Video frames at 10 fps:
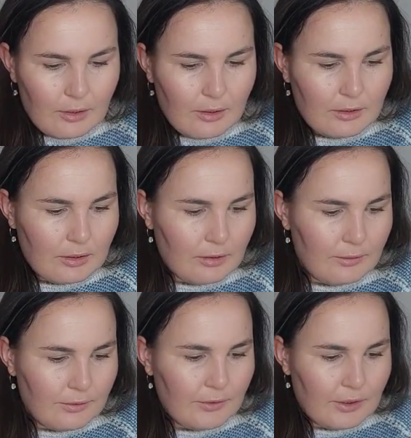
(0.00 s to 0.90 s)
this
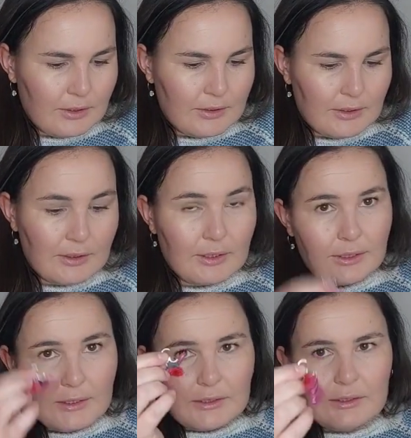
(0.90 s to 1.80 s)
over for us, and the
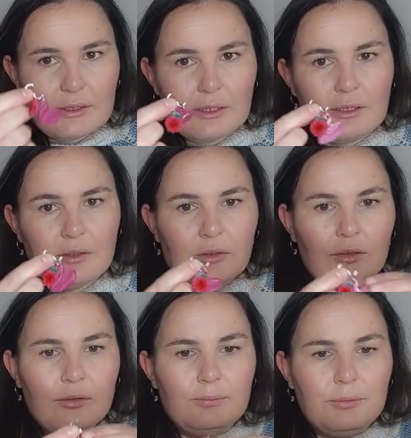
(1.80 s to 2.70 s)
reason they
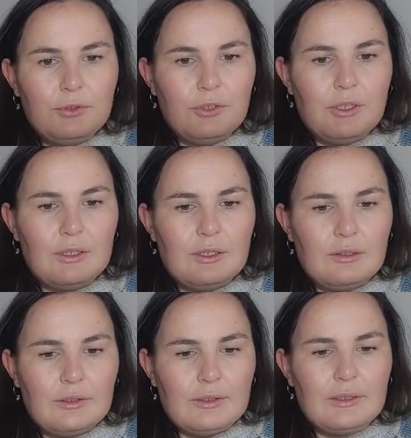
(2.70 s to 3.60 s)
are put together
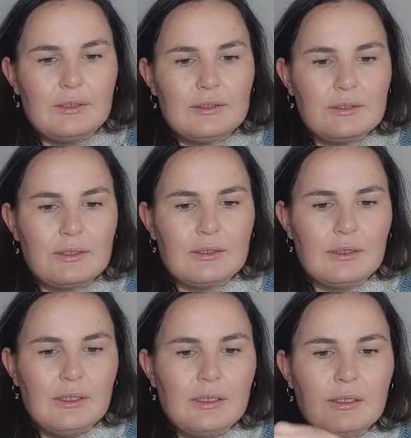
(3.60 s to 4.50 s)
like this
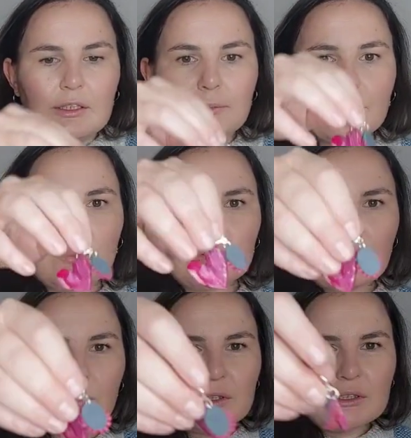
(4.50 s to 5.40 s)
is because
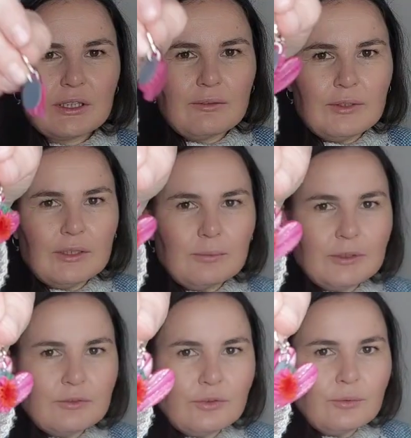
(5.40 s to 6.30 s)
I was traveling a
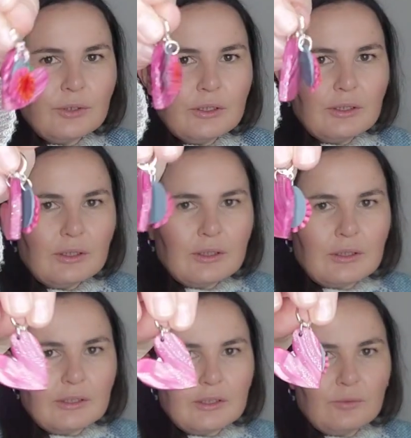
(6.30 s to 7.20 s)
bit for work and
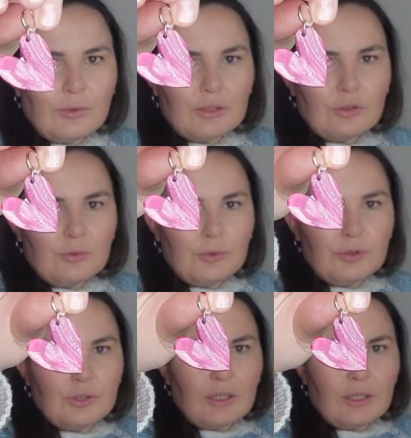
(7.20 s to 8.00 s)
I didn't want to put